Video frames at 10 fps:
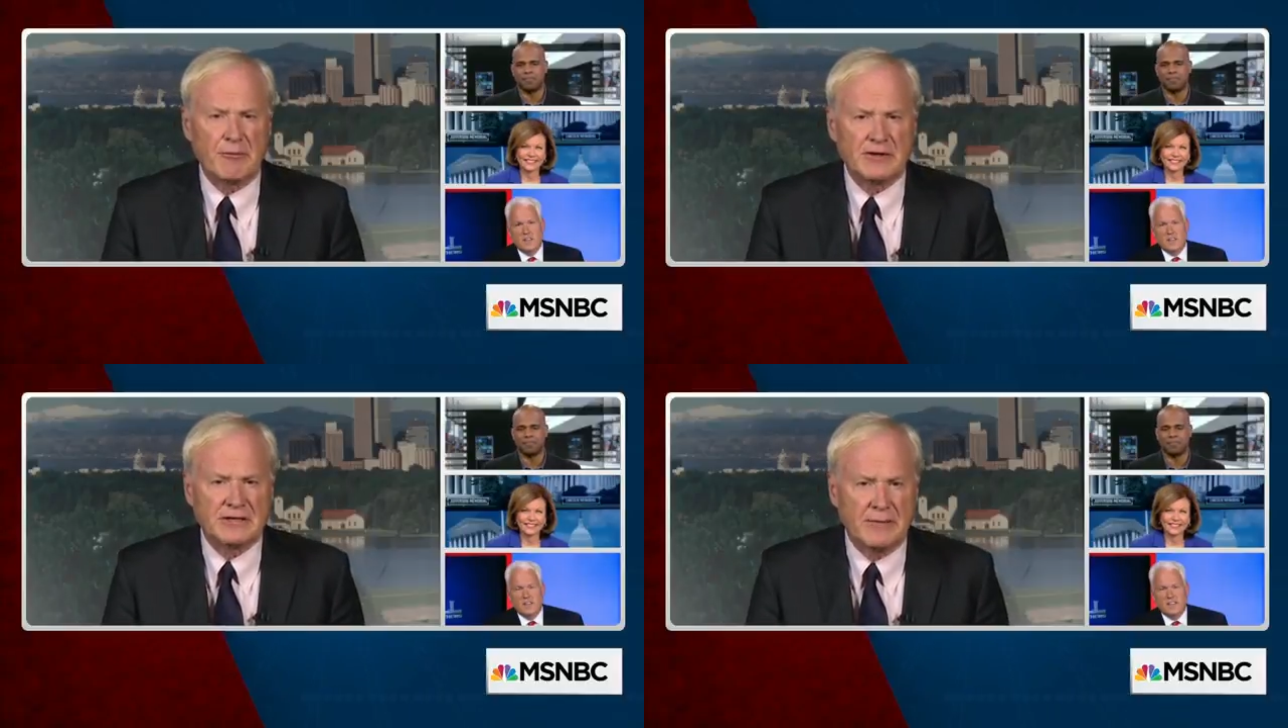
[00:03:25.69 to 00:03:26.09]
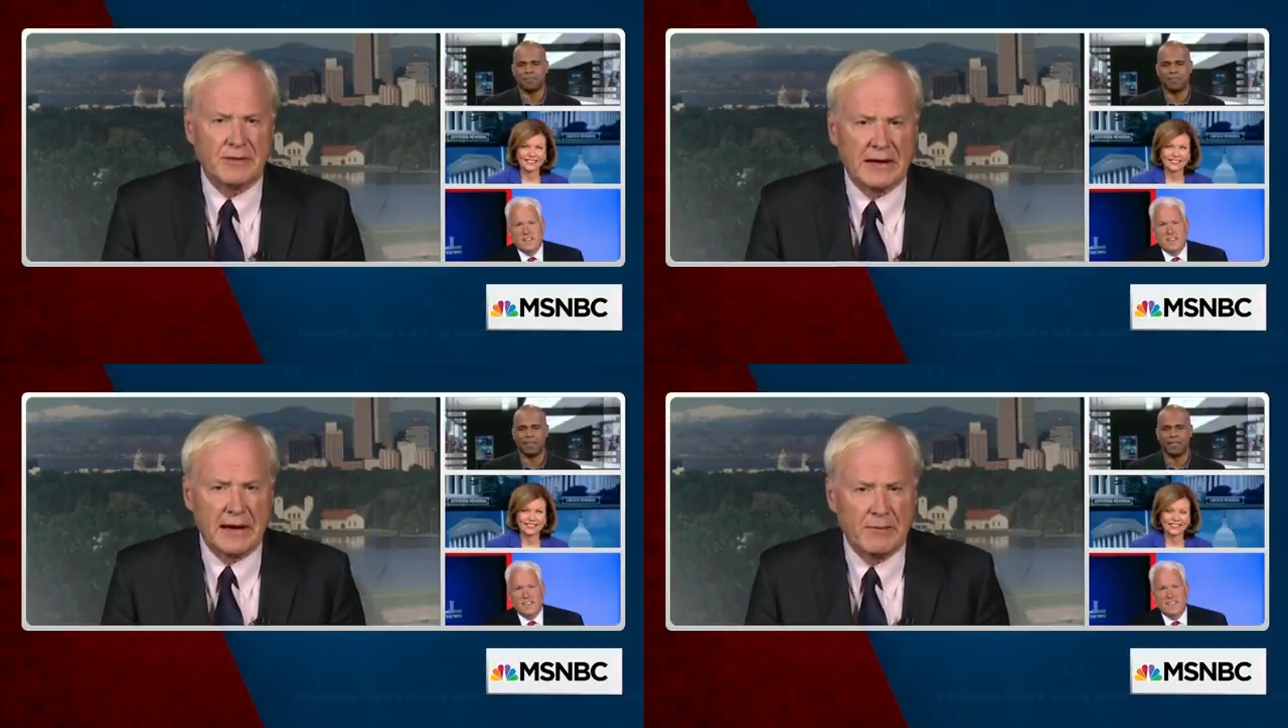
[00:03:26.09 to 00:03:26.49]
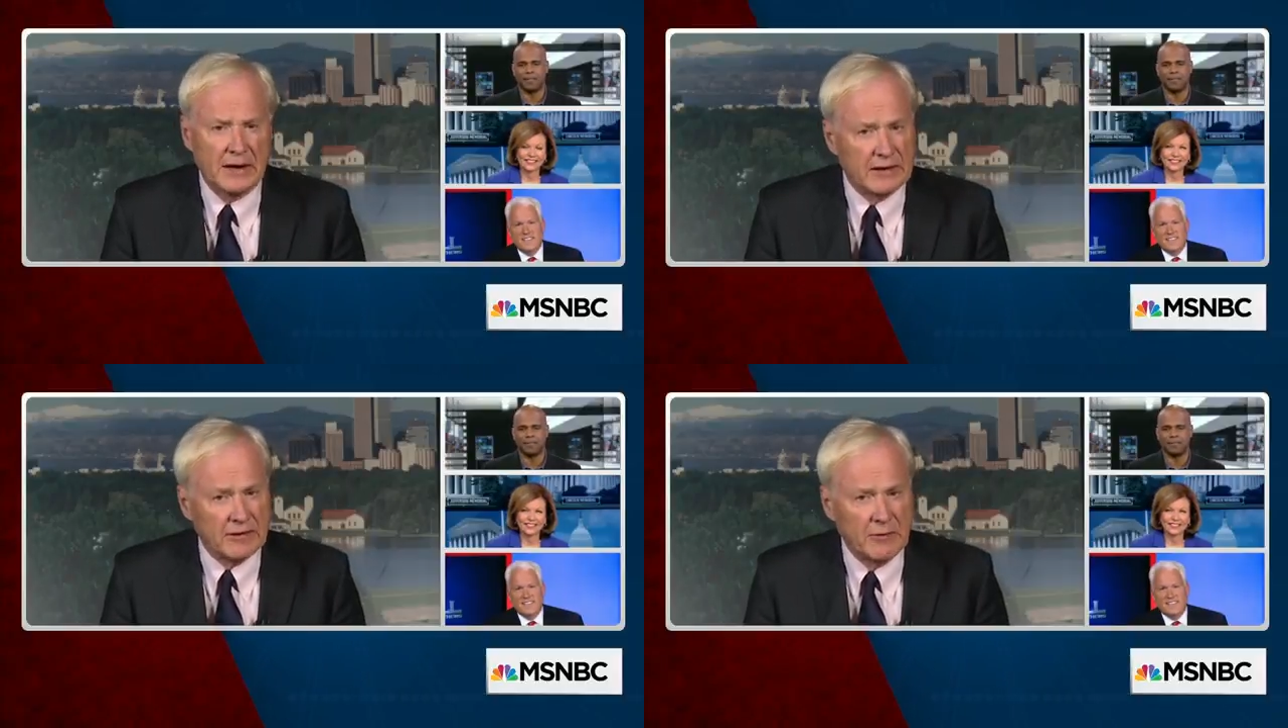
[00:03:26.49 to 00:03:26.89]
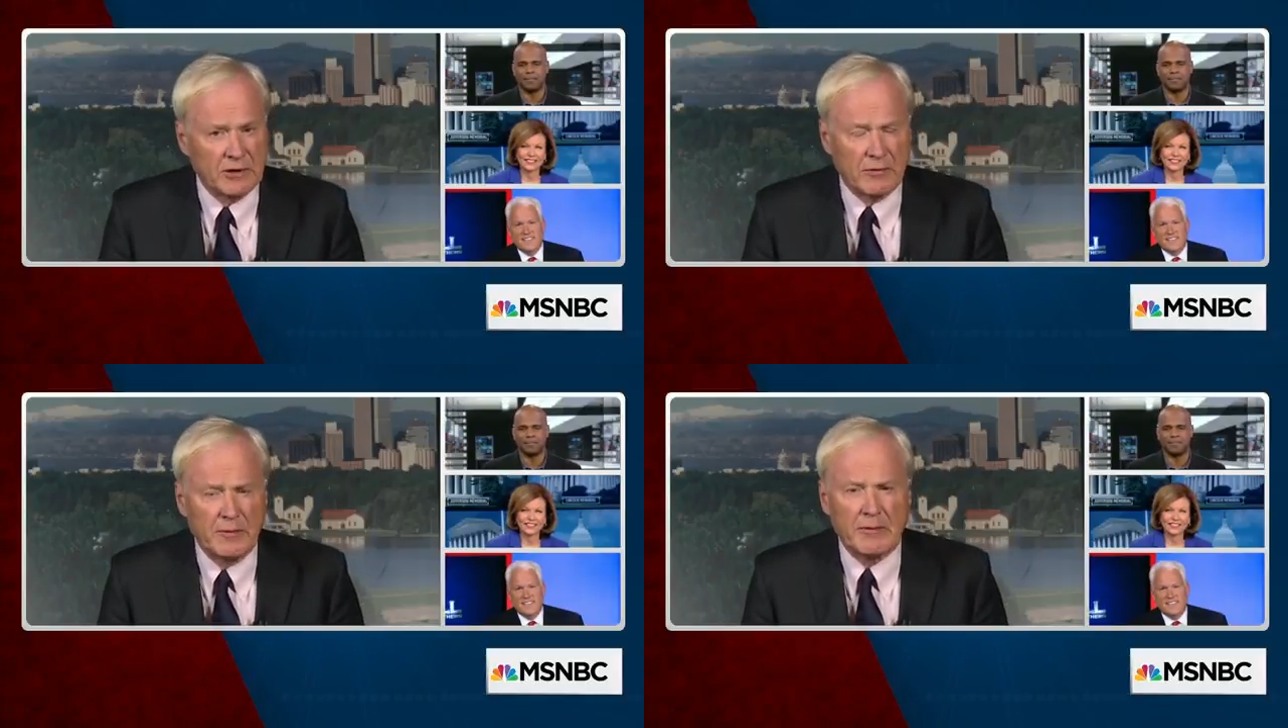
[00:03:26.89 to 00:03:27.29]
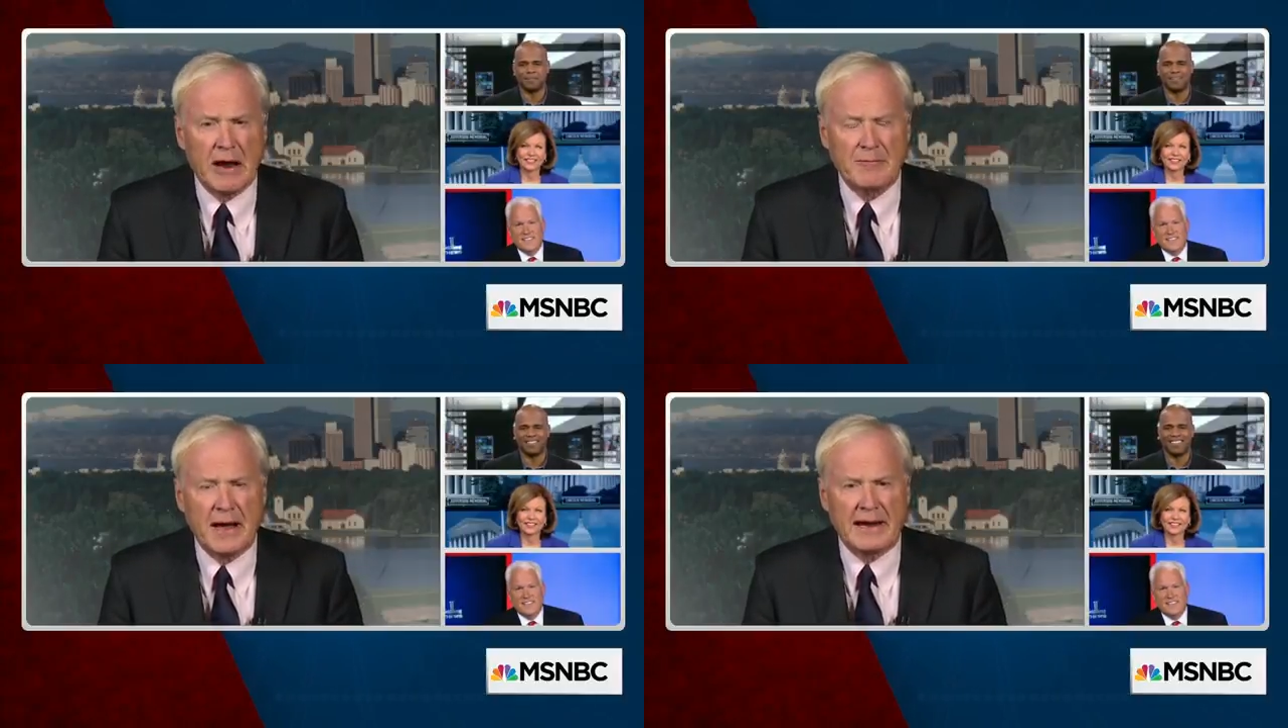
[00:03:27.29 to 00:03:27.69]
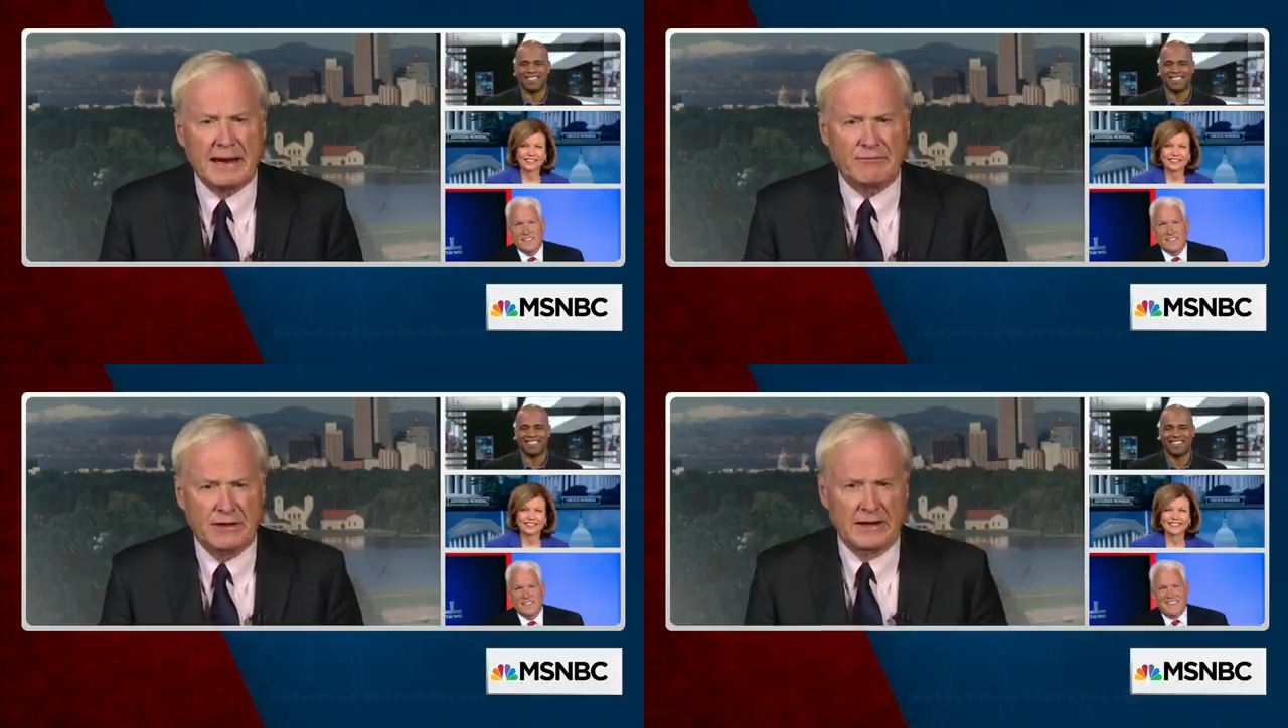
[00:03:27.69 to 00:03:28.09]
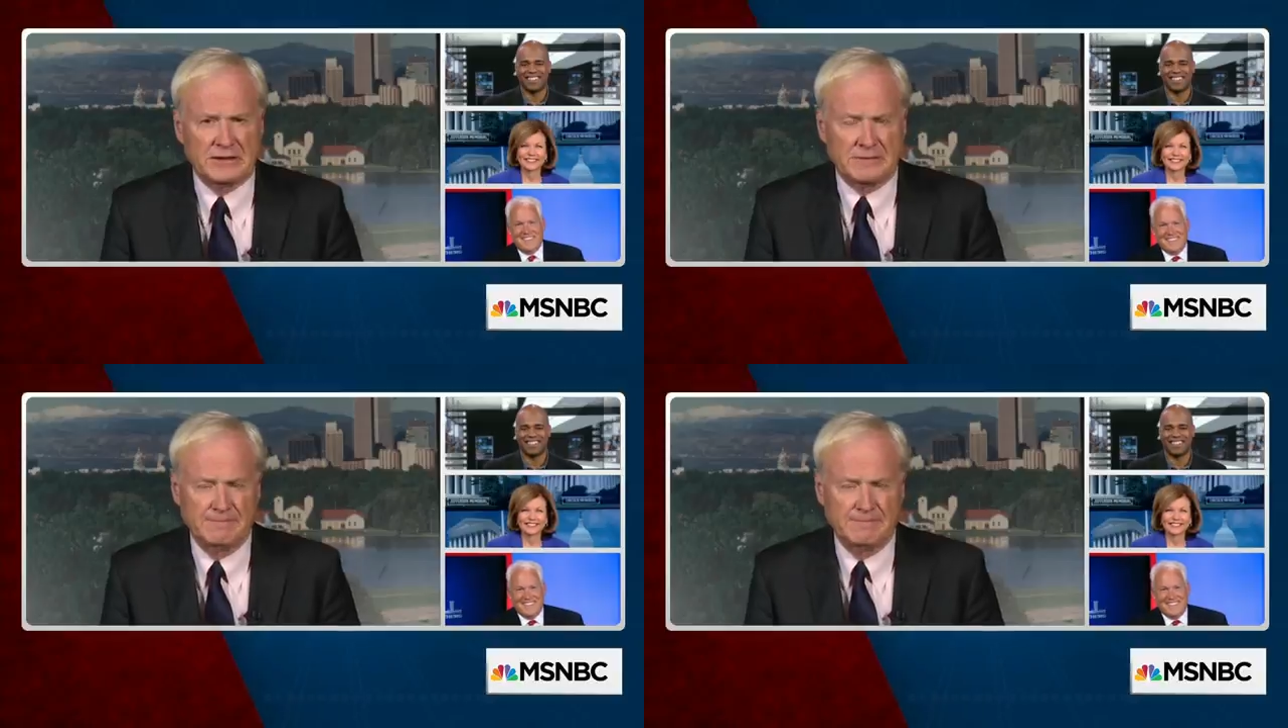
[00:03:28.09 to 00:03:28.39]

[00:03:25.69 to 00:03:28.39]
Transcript: with something I might agree with. We'll be right back after this.